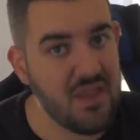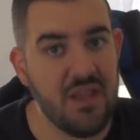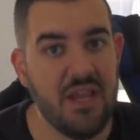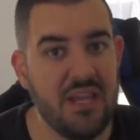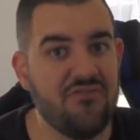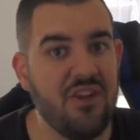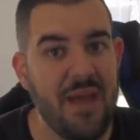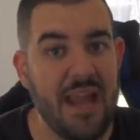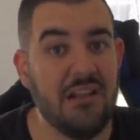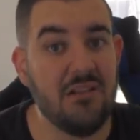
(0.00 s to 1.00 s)

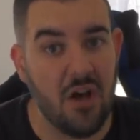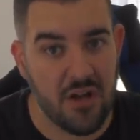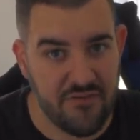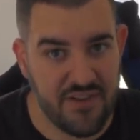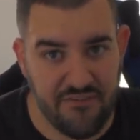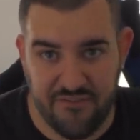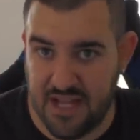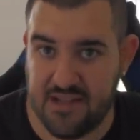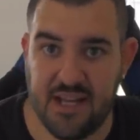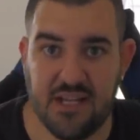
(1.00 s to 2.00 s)
had a lot of
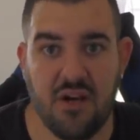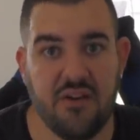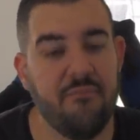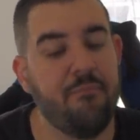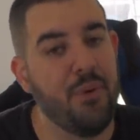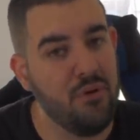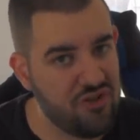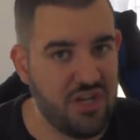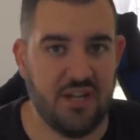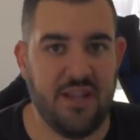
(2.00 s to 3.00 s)
deflecting, a lot of
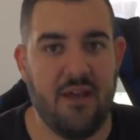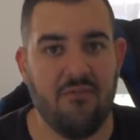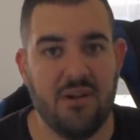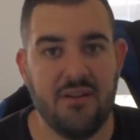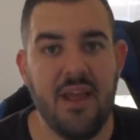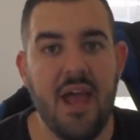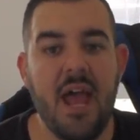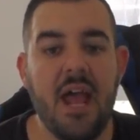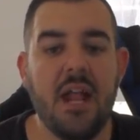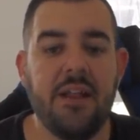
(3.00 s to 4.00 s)
bullshit in that one.
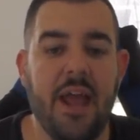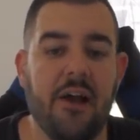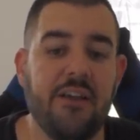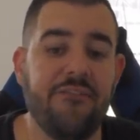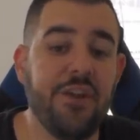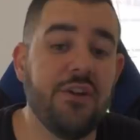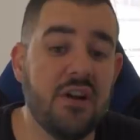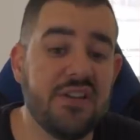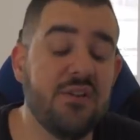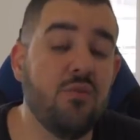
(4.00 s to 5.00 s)
Now, if you
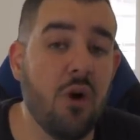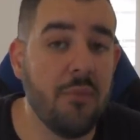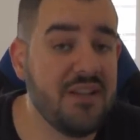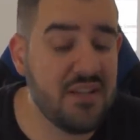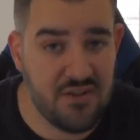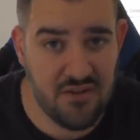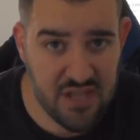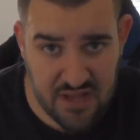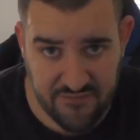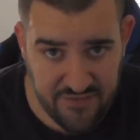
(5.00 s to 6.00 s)
guys still want me to do
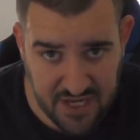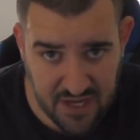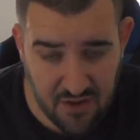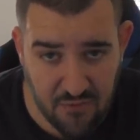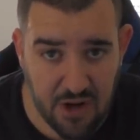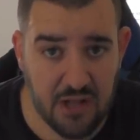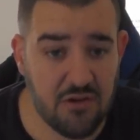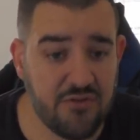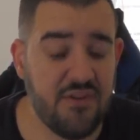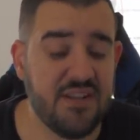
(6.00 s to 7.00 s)
that video where I look
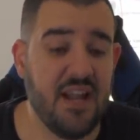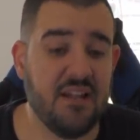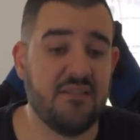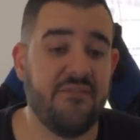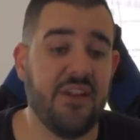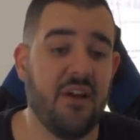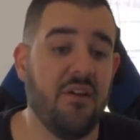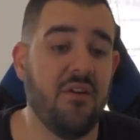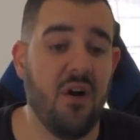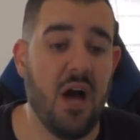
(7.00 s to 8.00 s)
through his analysis
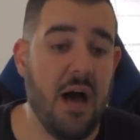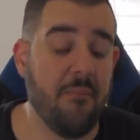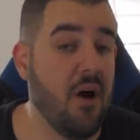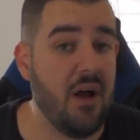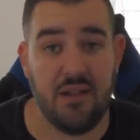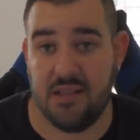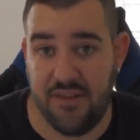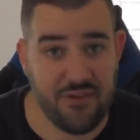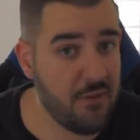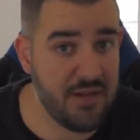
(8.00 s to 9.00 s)
video, leave
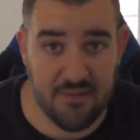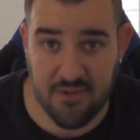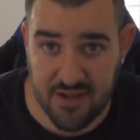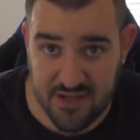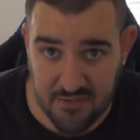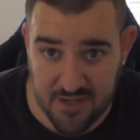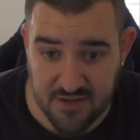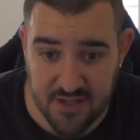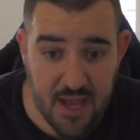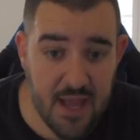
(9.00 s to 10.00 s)
a comment down below and tell me to do
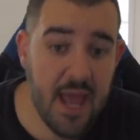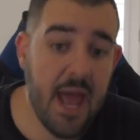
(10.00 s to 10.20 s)
that.